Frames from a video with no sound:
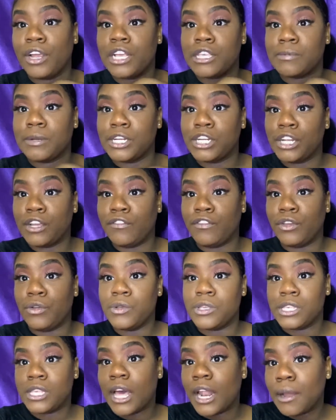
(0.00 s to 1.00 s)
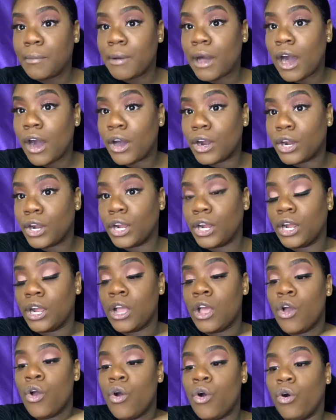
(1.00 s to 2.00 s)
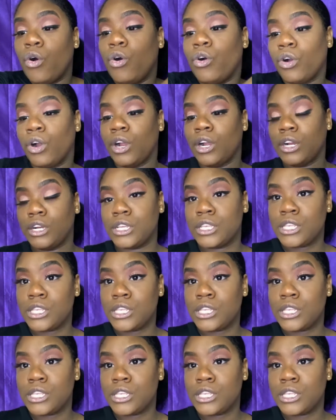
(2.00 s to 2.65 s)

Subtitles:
especially if you use setting powder or